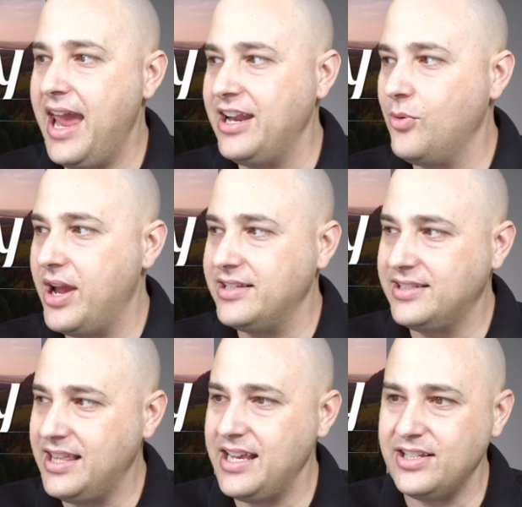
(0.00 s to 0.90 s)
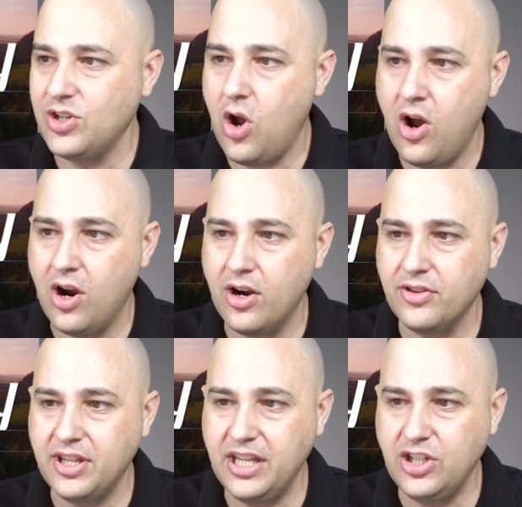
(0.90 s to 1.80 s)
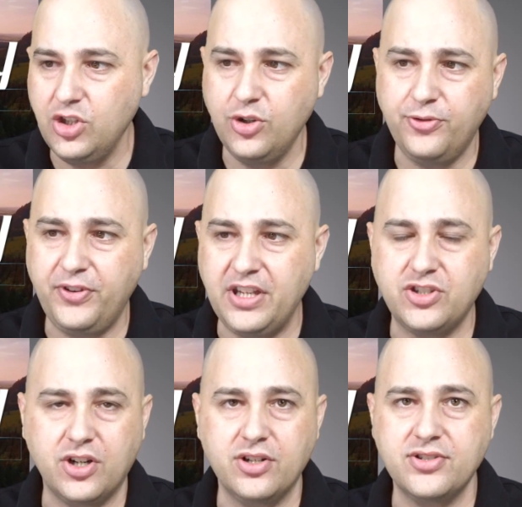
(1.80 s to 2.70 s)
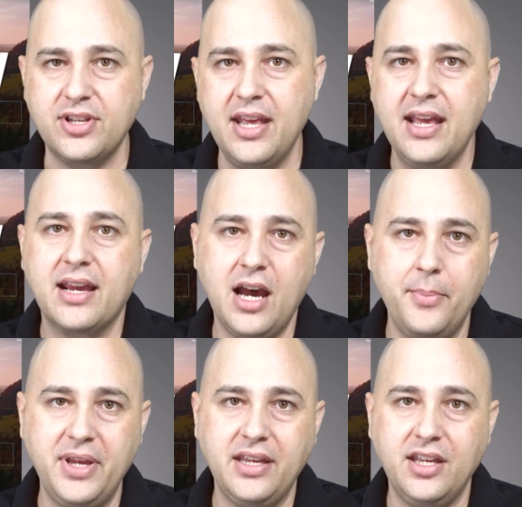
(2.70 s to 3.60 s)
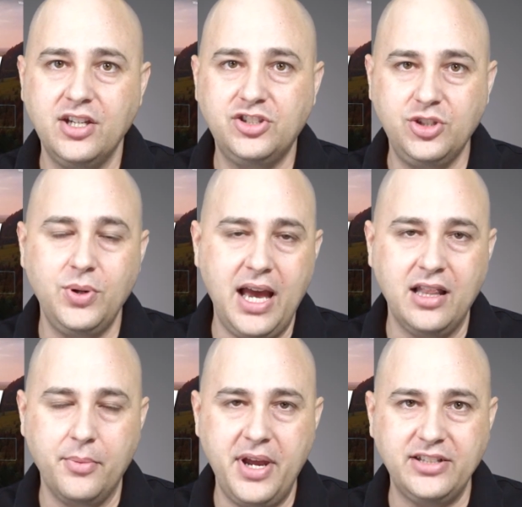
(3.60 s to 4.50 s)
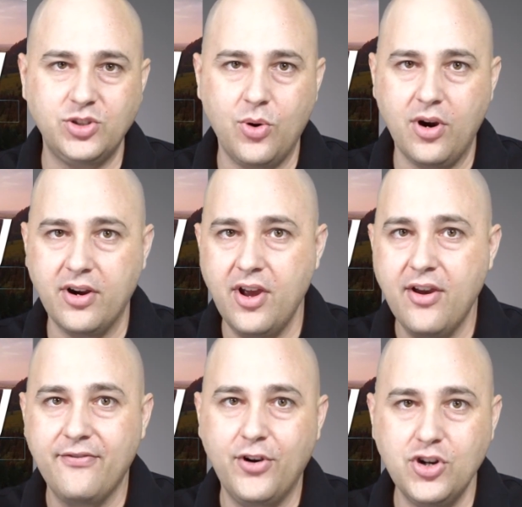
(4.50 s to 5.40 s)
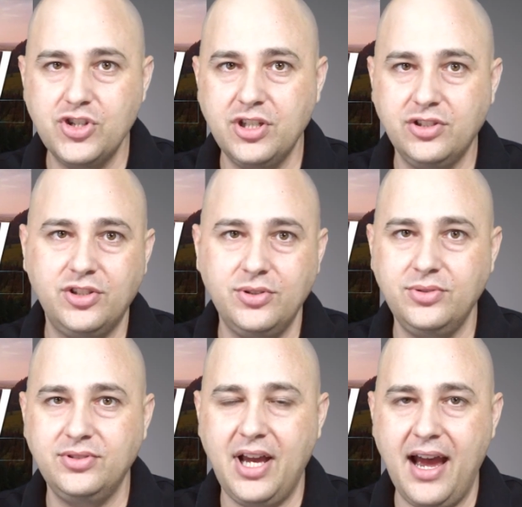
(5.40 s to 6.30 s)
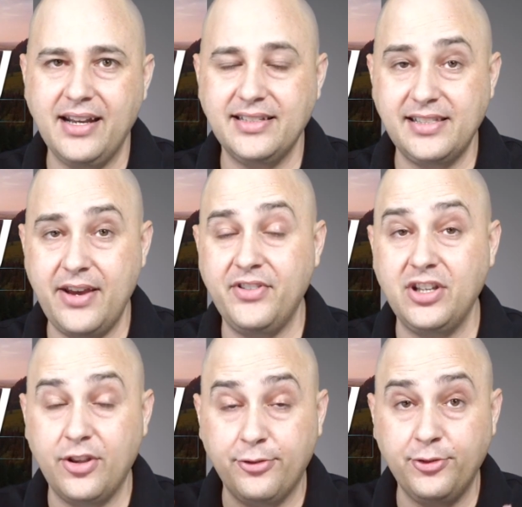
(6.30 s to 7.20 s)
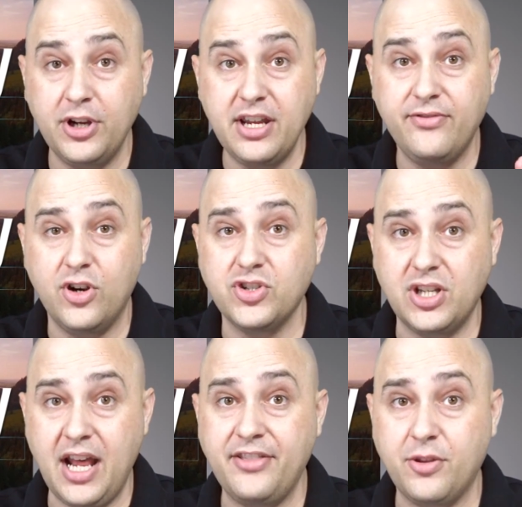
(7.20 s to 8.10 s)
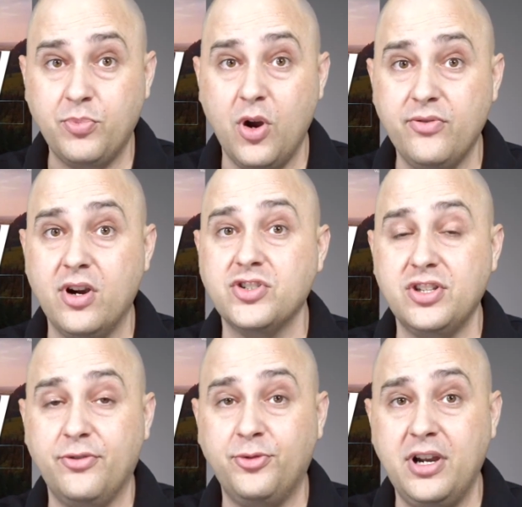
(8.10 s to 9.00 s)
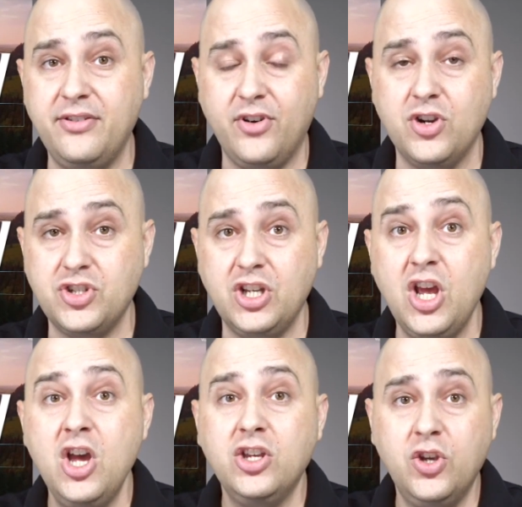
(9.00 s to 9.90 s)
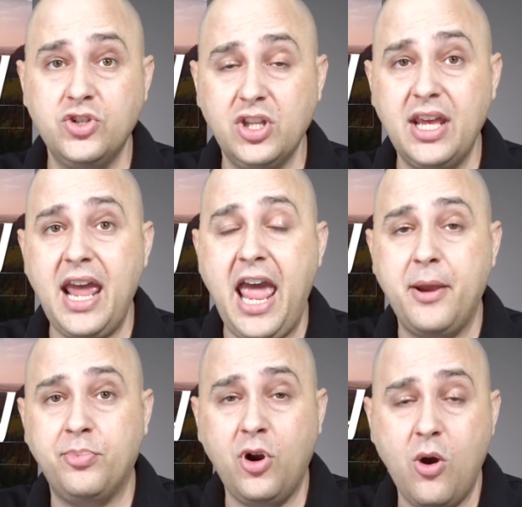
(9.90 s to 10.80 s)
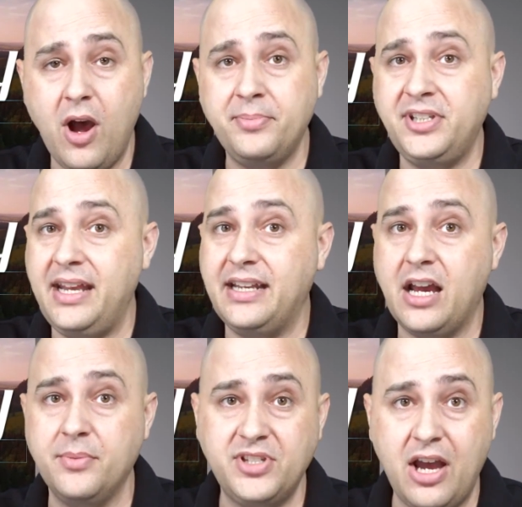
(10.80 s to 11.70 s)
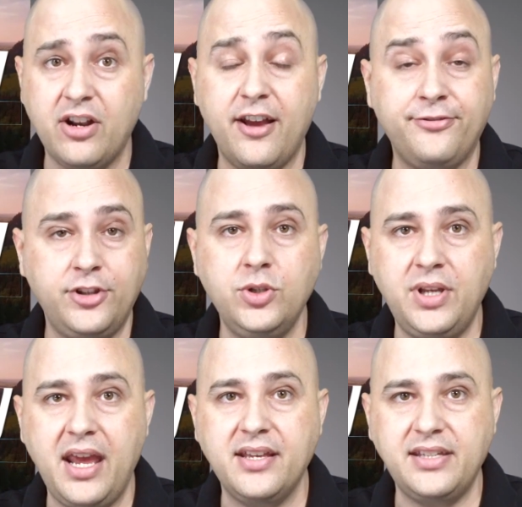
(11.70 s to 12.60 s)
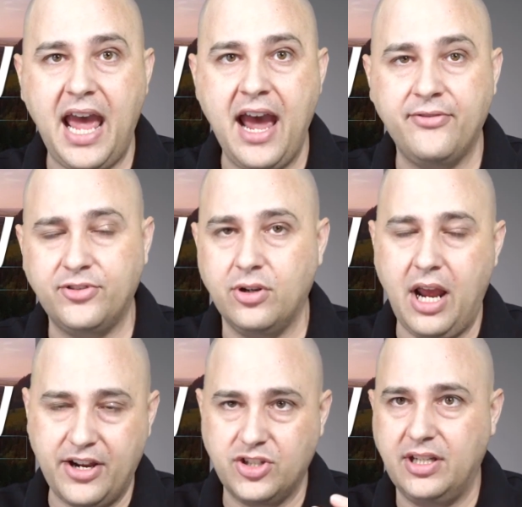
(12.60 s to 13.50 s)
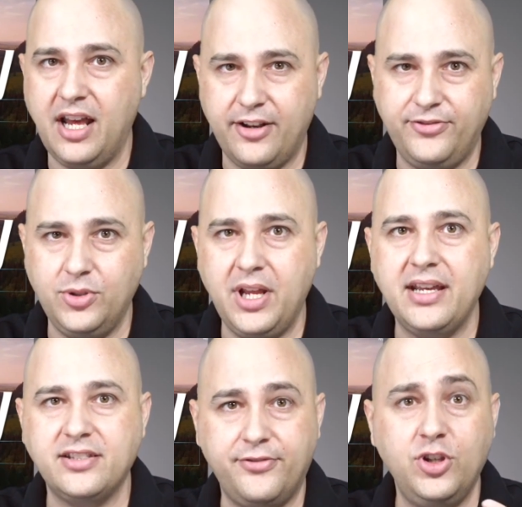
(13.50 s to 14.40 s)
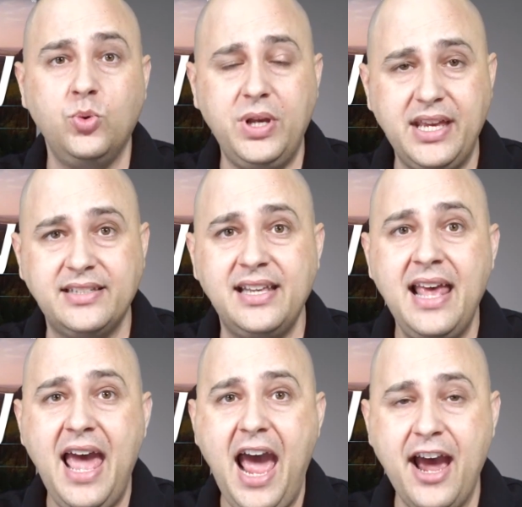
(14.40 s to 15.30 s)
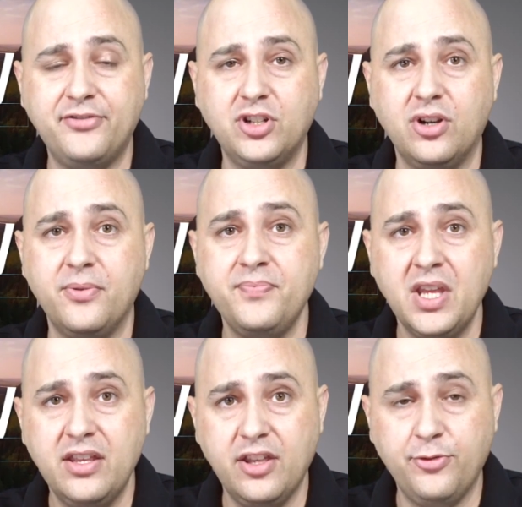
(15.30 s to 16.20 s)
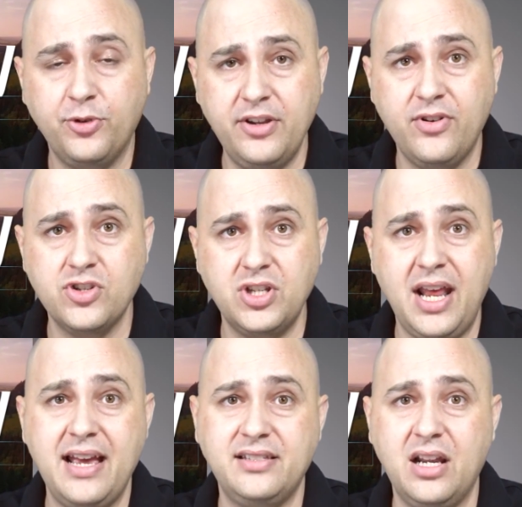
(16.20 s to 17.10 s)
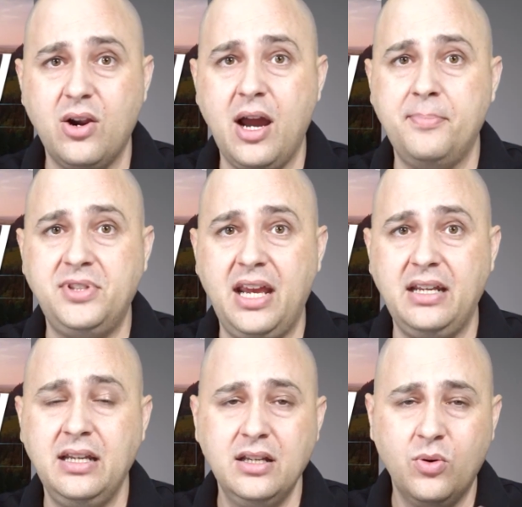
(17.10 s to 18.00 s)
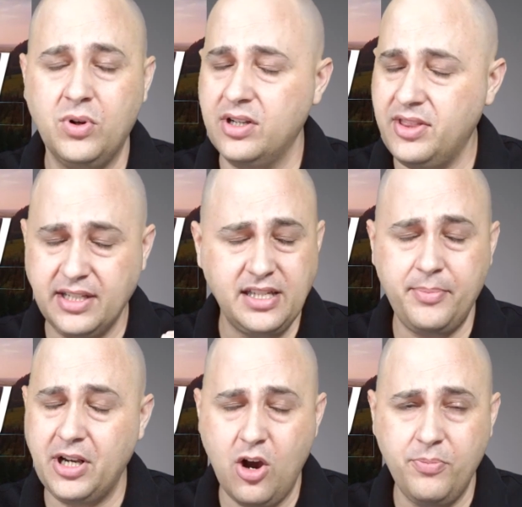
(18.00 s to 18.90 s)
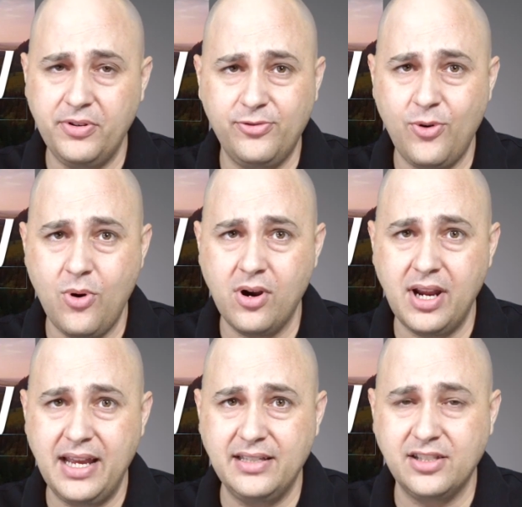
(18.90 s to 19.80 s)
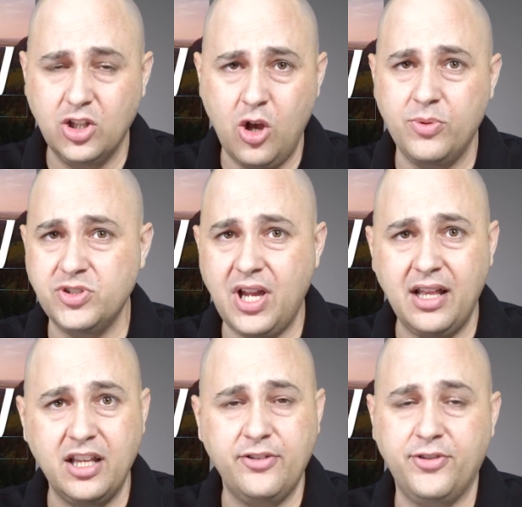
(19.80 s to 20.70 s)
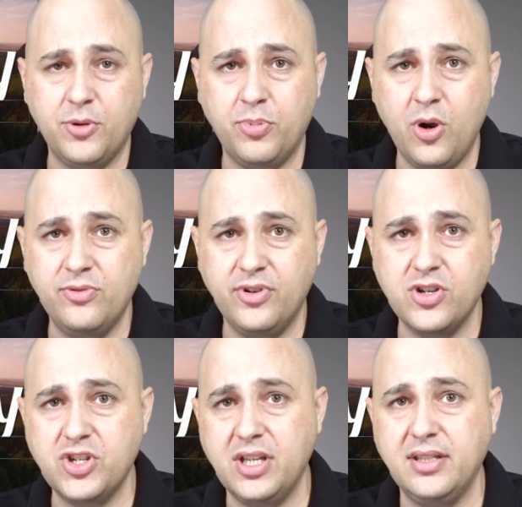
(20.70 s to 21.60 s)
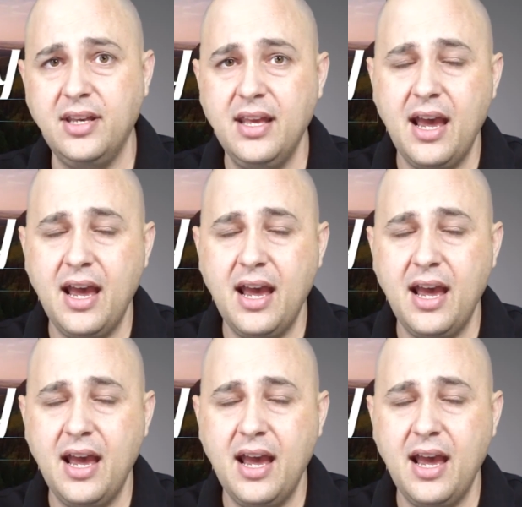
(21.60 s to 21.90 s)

anyways, these are the new features coming to Elementor version 2.7, the free version, not the pro version, the free version. Usually a pro update comes out a few days after, actually not a few days, a few weeks after the free version has their update. One of the things I've been hoping for is global styling for the pro version.